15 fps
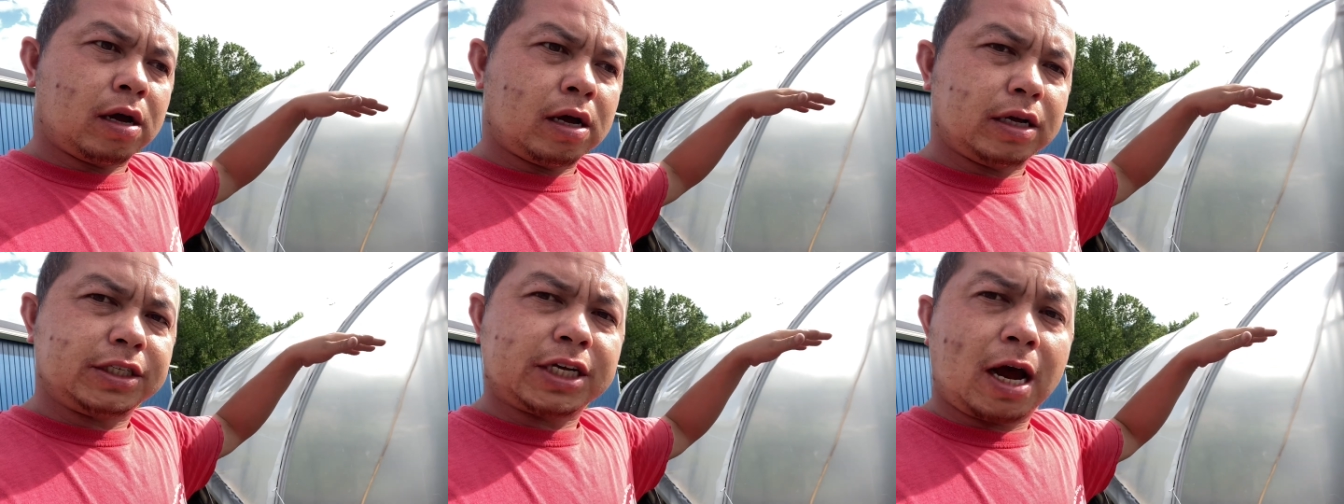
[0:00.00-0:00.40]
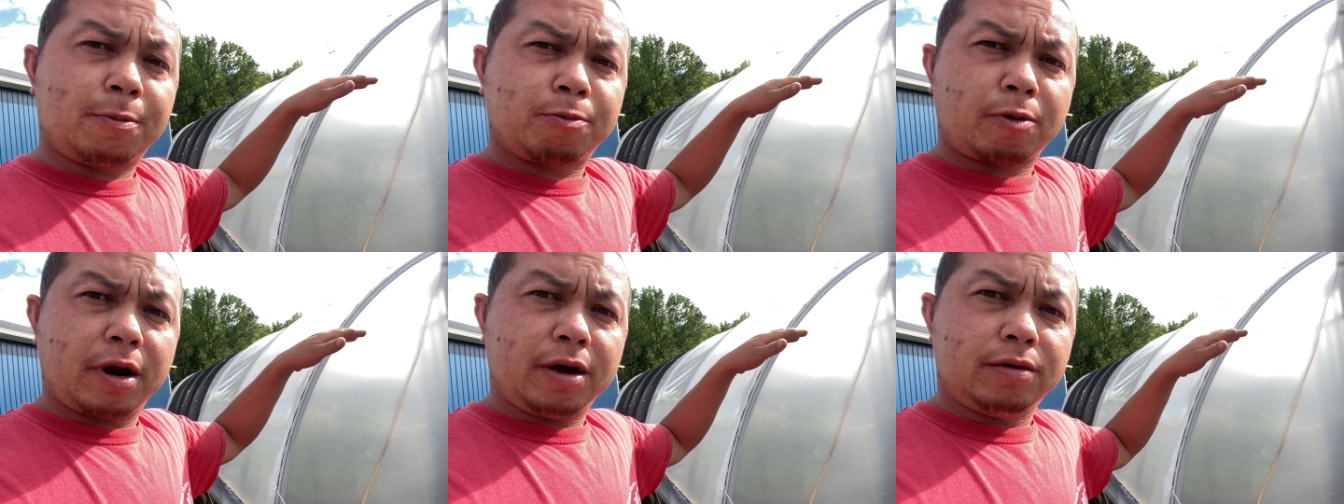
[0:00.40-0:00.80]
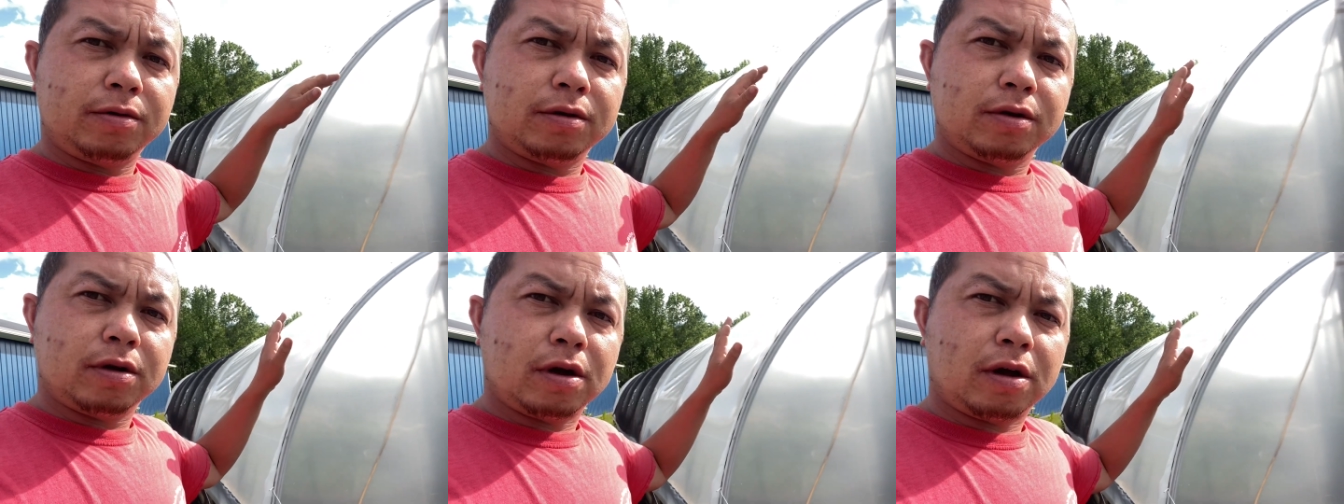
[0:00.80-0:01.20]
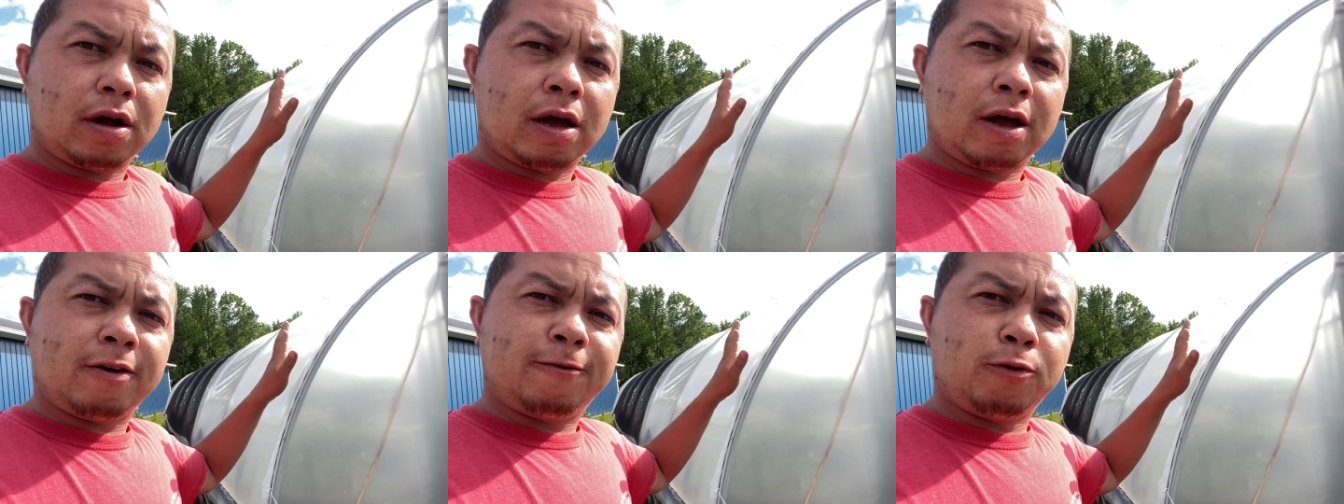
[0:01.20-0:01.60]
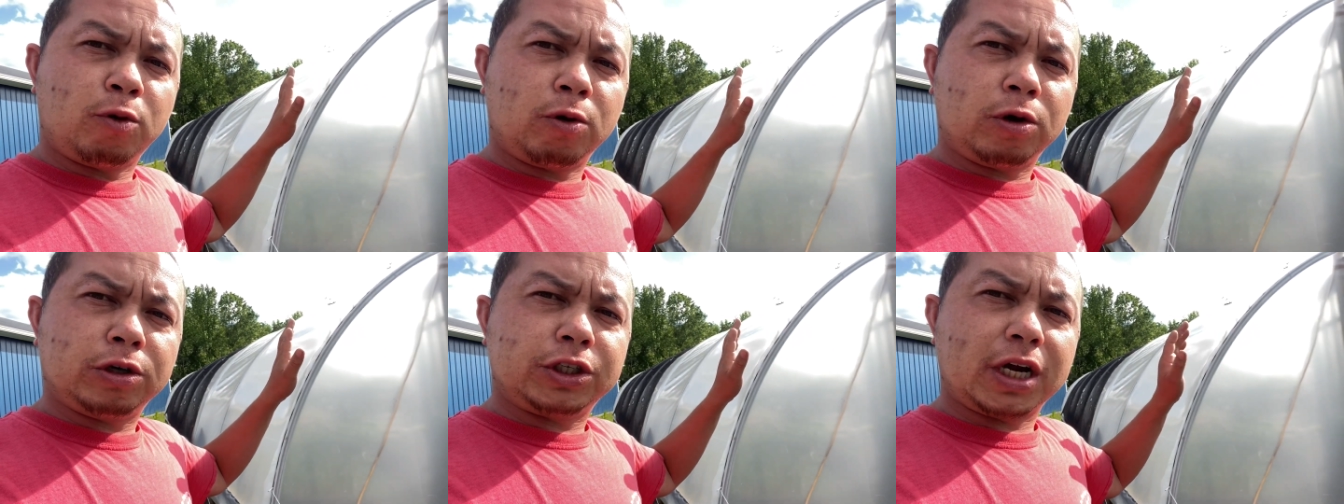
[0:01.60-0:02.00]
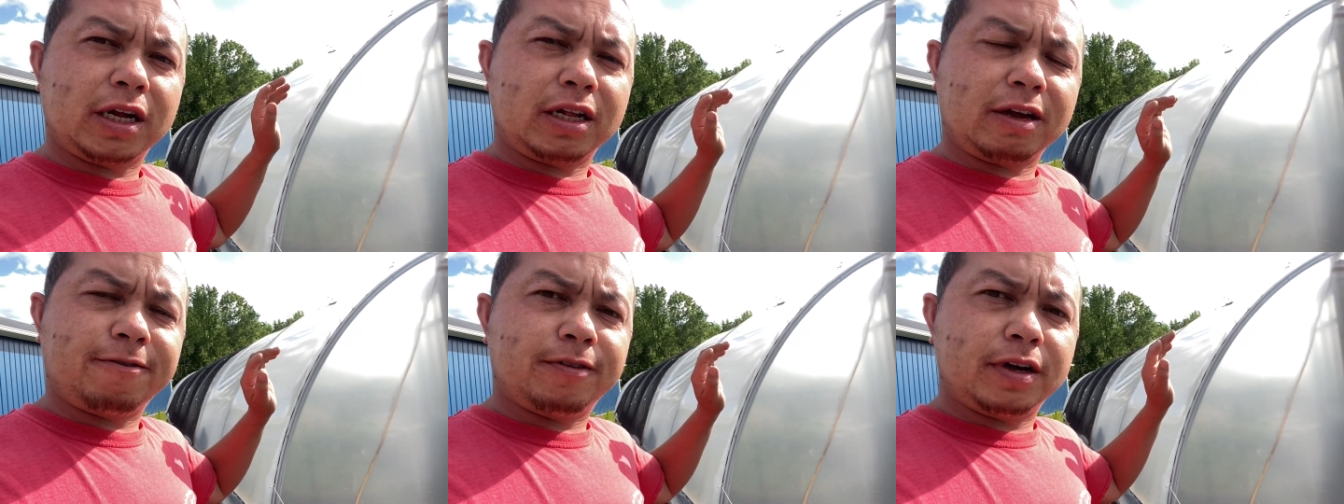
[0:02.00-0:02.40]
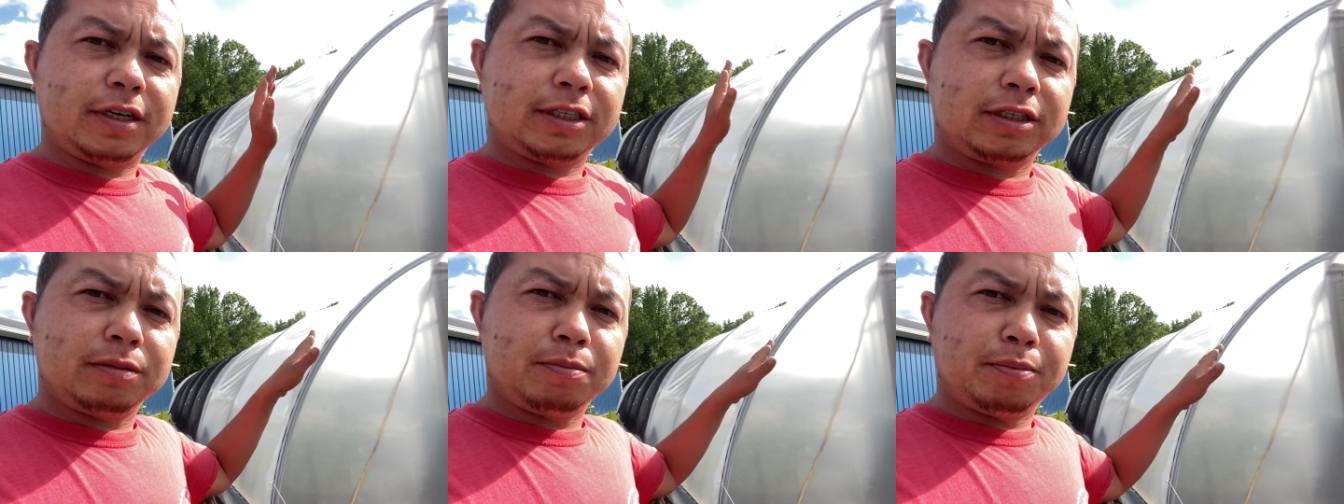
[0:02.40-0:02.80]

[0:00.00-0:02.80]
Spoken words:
top rail for chain link fence.